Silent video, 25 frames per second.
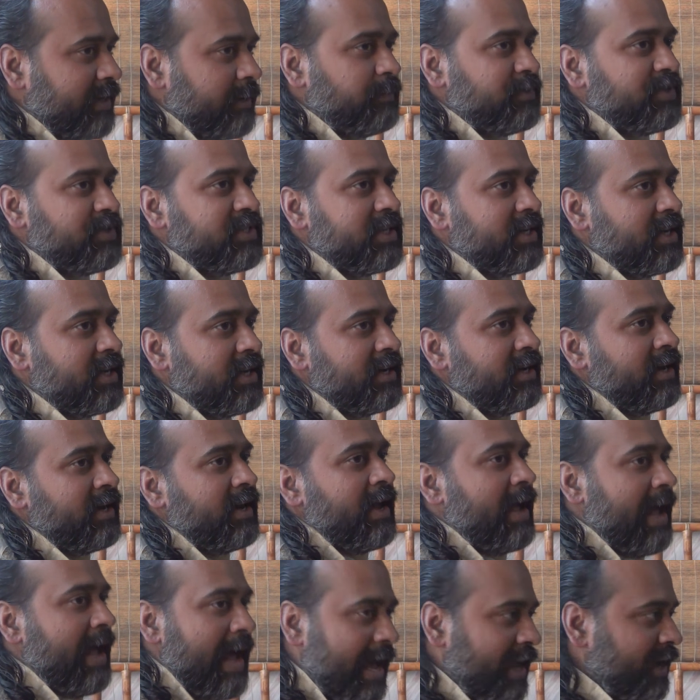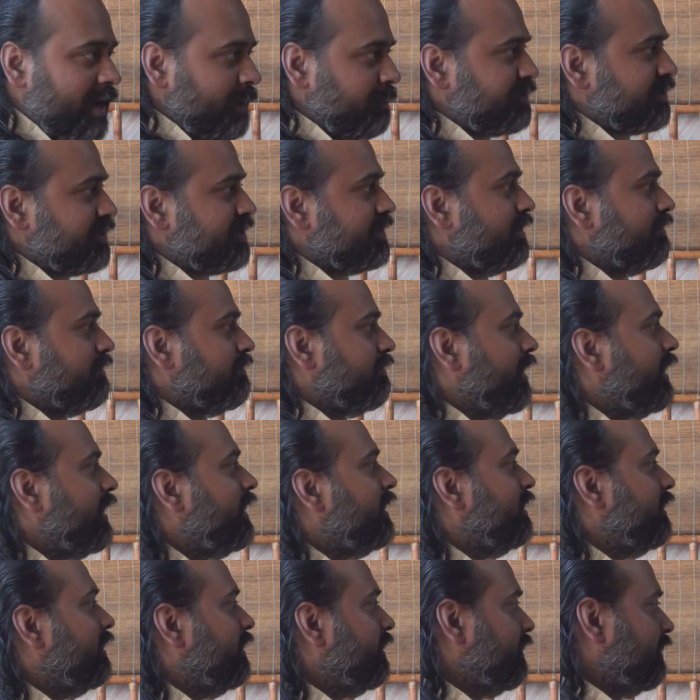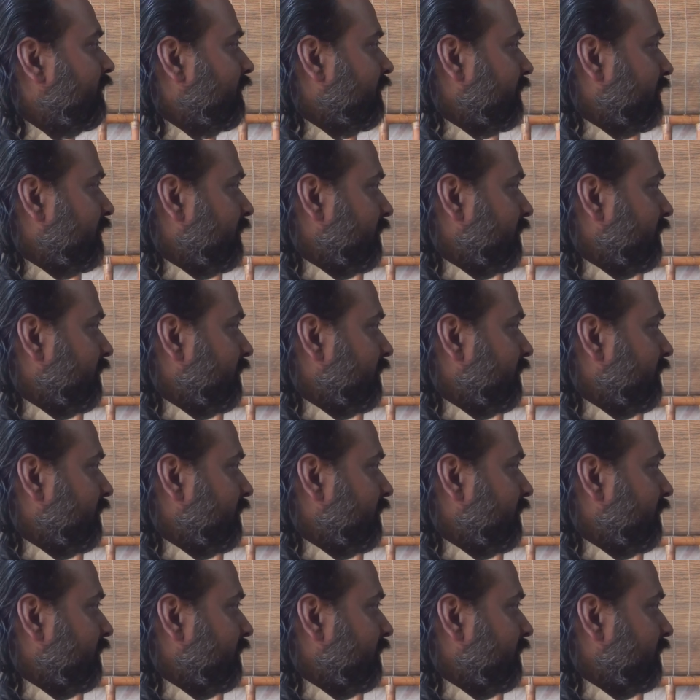scripture helps the one